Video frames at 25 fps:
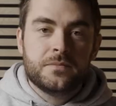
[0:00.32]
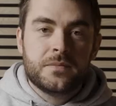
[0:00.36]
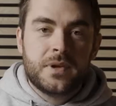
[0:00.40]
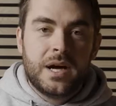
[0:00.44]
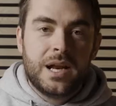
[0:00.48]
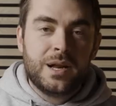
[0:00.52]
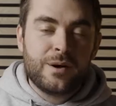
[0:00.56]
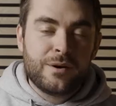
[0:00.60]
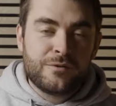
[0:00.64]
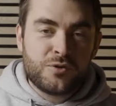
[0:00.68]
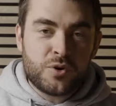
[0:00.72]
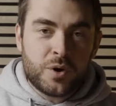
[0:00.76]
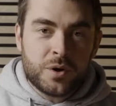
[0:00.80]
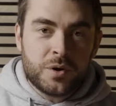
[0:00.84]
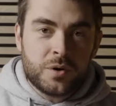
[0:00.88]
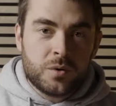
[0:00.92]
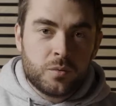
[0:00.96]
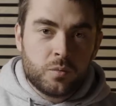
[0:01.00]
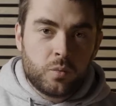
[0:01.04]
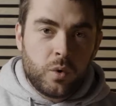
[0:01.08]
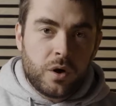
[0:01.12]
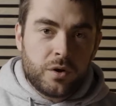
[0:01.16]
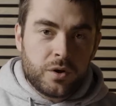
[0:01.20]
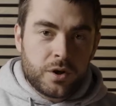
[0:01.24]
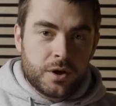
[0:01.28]
Hello everyone,
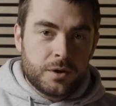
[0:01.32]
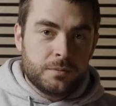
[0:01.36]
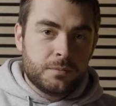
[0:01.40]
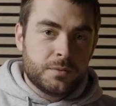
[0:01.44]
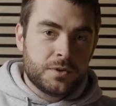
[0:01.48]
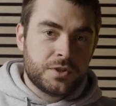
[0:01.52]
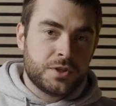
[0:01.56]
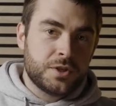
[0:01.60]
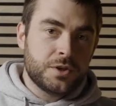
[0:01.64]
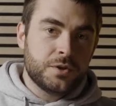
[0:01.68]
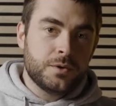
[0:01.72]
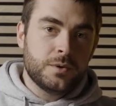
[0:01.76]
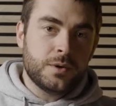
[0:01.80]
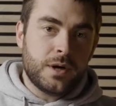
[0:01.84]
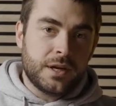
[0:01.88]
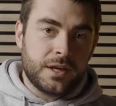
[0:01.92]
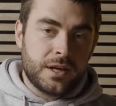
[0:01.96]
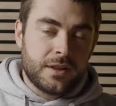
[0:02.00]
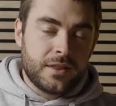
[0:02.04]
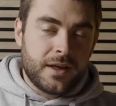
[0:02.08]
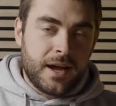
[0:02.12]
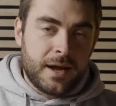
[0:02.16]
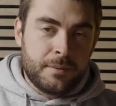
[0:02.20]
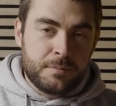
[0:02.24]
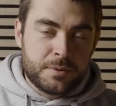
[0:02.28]
welcome to
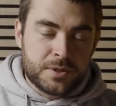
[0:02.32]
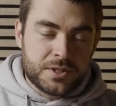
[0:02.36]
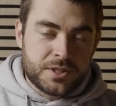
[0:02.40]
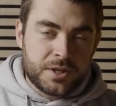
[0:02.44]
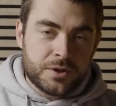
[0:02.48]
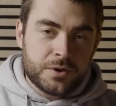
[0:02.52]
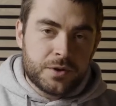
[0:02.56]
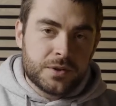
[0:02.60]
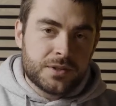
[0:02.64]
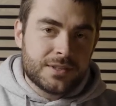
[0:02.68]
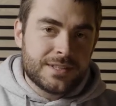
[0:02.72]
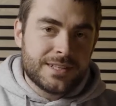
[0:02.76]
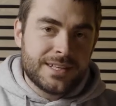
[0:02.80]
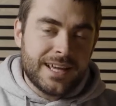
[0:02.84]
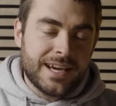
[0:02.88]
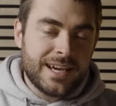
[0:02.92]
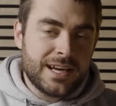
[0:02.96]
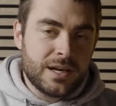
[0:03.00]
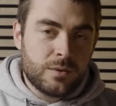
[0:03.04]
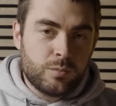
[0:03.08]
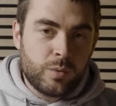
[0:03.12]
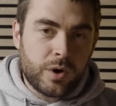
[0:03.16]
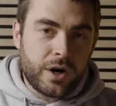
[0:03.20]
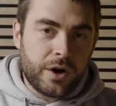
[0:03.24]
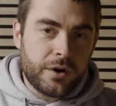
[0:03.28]
another episode.
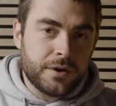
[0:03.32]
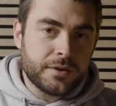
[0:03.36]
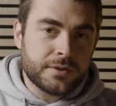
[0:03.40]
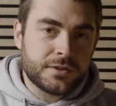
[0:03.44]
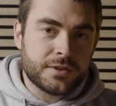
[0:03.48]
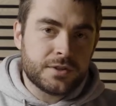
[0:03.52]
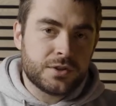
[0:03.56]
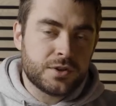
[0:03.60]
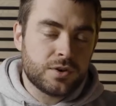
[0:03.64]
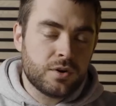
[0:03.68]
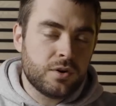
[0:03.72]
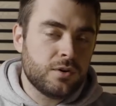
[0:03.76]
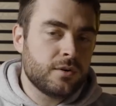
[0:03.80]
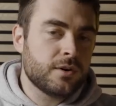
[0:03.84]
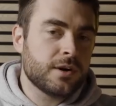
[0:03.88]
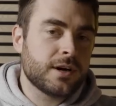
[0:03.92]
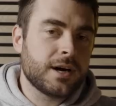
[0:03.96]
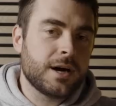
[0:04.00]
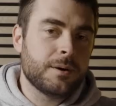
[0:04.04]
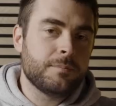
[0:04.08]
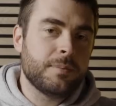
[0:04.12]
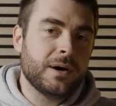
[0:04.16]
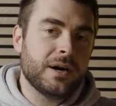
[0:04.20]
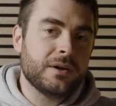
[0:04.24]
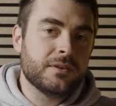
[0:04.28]
Today we're going to talk
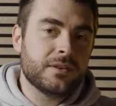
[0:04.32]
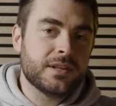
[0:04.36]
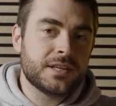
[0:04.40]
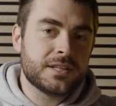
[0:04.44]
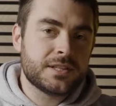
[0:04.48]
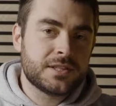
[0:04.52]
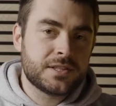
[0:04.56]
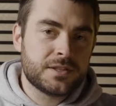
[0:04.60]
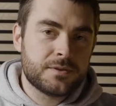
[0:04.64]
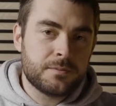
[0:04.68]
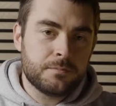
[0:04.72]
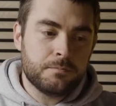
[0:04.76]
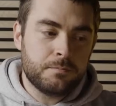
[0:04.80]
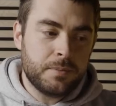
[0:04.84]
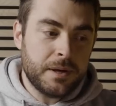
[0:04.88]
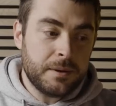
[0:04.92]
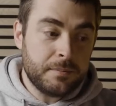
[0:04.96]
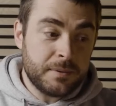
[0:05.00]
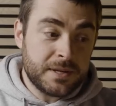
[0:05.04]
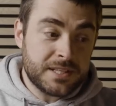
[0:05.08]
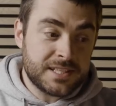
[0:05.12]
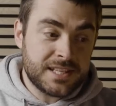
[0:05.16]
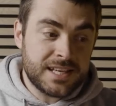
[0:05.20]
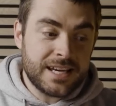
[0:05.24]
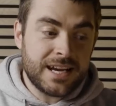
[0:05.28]
about this
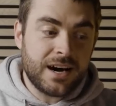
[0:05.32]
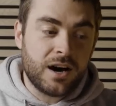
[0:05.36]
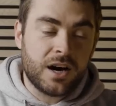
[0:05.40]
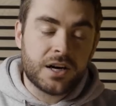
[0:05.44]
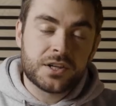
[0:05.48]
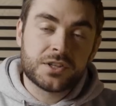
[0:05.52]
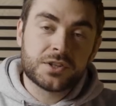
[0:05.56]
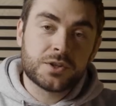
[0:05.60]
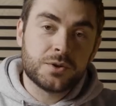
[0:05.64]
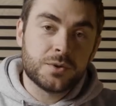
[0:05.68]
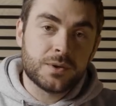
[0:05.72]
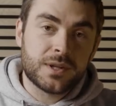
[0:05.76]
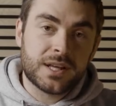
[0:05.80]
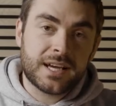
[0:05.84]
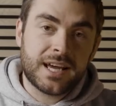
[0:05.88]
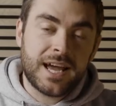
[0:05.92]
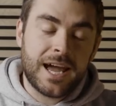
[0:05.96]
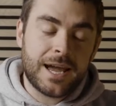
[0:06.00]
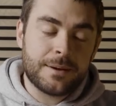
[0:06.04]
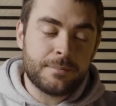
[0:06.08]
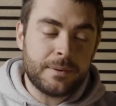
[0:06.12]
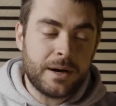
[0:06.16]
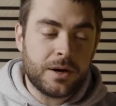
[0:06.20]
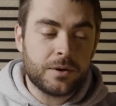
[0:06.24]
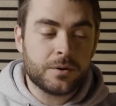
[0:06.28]
BBC article that
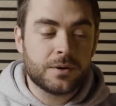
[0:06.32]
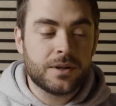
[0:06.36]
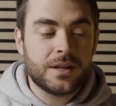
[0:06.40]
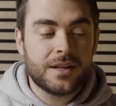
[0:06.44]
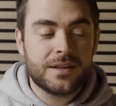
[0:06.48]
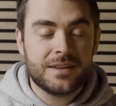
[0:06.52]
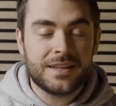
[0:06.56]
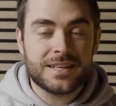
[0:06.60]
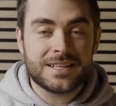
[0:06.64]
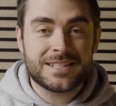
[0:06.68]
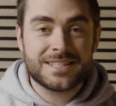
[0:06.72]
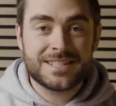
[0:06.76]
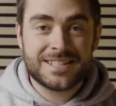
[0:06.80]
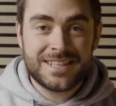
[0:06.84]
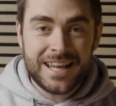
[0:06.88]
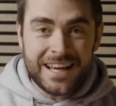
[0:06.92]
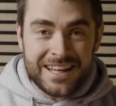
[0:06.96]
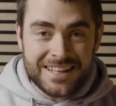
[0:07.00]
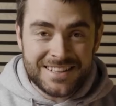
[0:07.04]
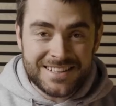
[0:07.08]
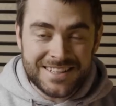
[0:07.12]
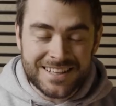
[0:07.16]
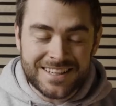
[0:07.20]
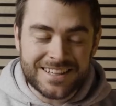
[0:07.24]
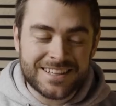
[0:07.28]
came out that
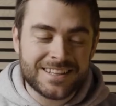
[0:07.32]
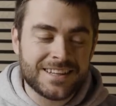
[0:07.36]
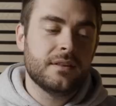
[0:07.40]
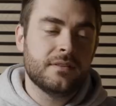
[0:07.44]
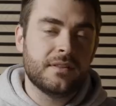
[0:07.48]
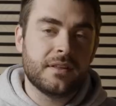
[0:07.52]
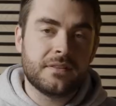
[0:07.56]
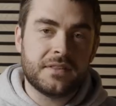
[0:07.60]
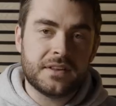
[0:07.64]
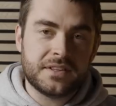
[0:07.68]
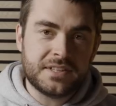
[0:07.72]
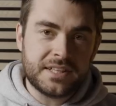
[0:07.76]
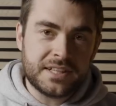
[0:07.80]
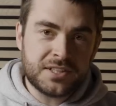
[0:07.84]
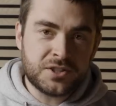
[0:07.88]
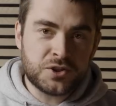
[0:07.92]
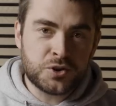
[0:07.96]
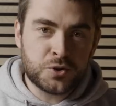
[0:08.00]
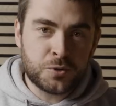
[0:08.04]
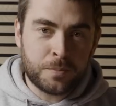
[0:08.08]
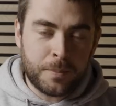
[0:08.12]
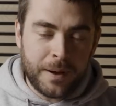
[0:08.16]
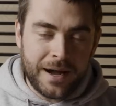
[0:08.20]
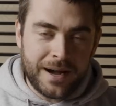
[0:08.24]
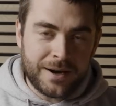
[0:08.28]
stated that the
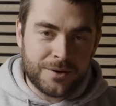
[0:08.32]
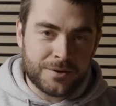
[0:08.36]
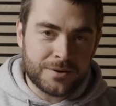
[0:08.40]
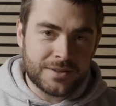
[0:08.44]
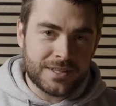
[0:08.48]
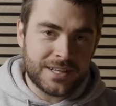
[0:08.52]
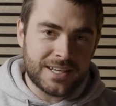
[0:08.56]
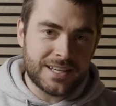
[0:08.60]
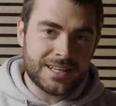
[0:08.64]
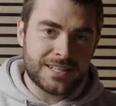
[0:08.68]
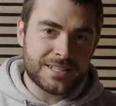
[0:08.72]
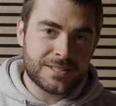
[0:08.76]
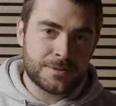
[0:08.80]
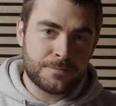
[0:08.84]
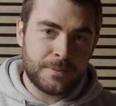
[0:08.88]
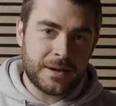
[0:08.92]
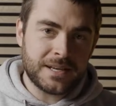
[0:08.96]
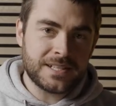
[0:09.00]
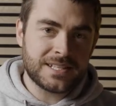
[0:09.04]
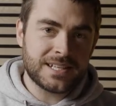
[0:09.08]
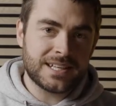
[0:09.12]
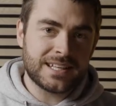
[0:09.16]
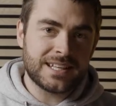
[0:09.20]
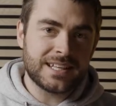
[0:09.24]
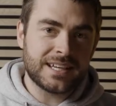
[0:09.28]
digital pound is
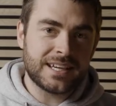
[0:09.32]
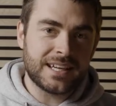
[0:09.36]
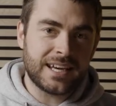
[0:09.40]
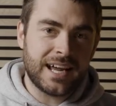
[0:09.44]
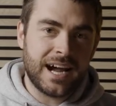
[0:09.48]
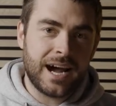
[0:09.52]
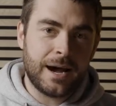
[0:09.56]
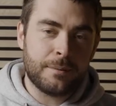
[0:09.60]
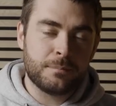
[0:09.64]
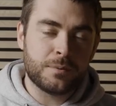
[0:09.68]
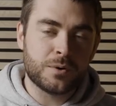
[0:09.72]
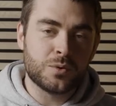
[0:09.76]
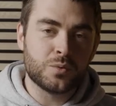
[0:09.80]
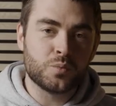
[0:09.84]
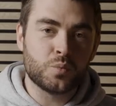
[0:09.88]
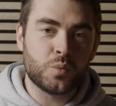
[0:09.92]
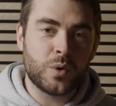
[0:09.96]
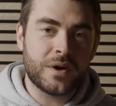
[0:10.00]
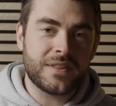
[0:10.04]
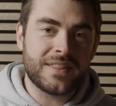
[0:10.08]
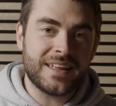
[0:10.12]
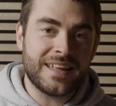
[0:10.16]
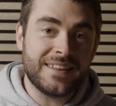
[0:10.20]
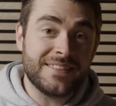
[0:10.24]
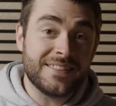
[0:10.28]
basically going to happen
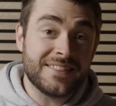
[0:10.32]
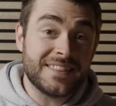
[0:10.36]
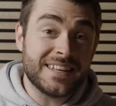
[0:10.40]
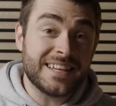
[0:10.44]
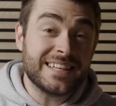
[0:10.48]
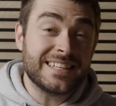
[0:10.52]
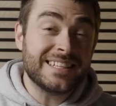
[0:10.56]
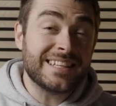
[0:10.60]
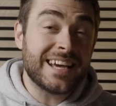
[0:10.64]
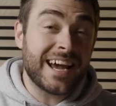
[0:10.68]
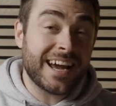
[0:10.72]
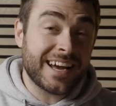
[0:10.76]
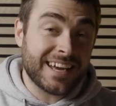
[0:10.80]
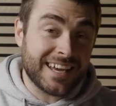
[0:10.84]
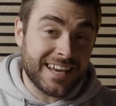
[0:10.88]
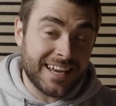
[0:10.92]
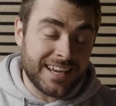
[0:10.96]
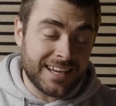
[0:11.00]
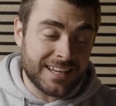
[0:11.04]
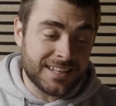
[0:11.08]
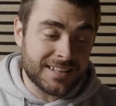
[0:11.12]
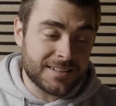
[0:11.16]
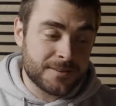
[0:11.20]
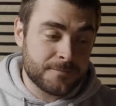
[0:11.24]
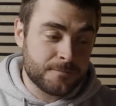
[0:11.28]
within the
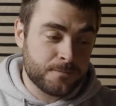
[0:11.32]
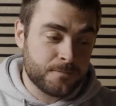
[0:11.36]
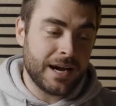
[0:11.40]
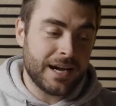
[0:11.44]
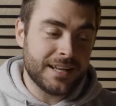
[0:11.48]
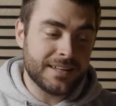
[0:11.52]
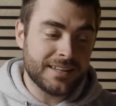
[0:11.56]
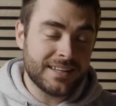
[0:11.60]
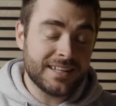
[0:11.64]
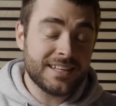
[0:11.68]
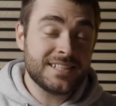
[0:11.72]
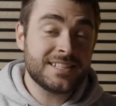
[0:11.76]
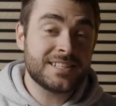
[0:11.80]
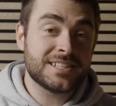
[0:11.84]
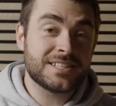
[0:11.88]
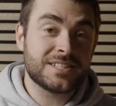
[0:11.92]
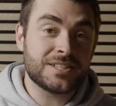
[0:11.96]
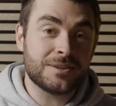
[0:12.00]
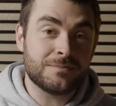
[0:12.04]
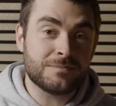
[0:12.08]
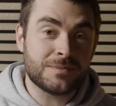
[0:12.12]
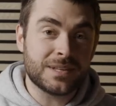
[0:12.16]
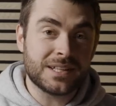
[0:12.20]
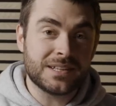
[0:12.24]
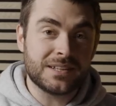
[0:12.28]
decade. And this is
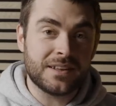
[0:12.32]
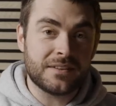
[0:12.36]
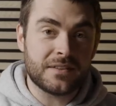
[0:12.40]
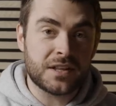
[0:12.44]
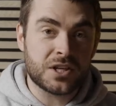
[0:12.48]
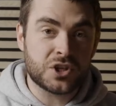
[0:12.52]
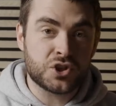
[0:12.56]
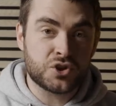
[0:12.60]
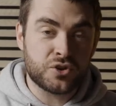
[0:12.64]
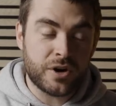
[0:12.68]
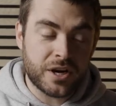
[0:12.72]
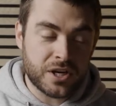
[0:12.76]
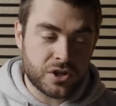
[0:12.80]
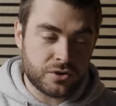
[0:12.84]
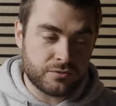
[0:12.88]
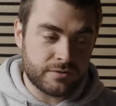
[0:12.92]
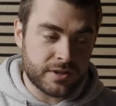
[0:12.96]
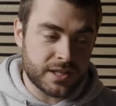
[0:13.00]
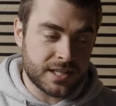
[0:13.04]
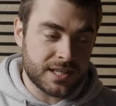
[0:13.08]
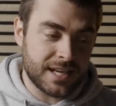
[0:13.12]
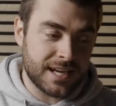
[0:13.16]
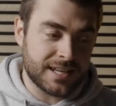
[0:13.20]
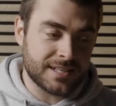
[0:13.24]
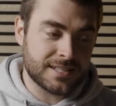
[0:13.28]
something that the
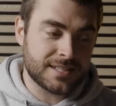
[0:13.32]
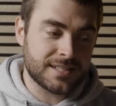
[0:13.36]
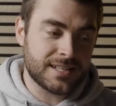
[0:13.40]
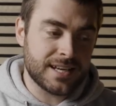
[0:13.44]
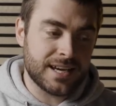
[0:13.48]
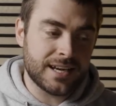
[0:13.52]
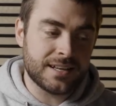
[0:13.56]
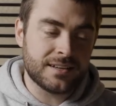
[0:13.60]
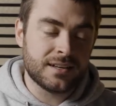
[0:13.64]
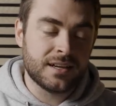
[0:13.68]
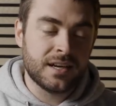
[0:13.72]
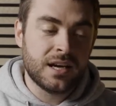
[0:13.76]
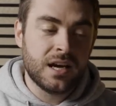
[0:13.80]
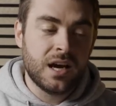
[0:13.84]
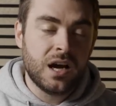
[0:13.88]
Treasury has said.